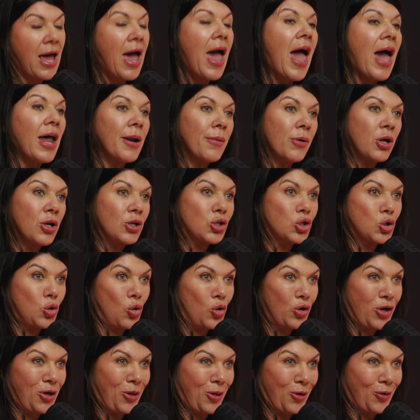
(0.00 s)
And I'm going to
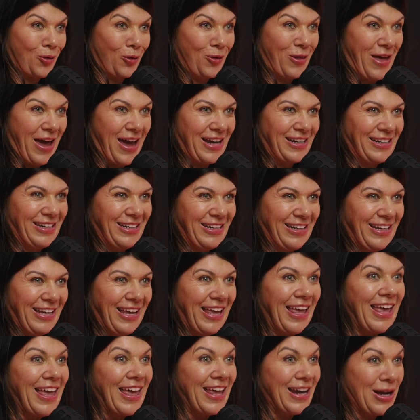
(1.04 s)
talk you through that
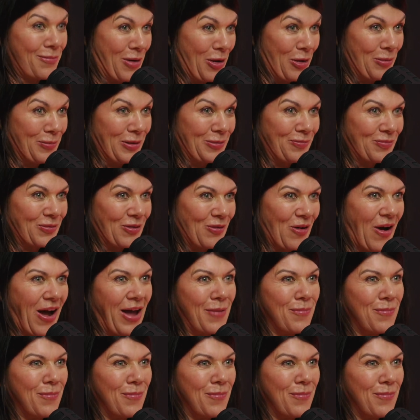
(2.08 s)
in a moment, right?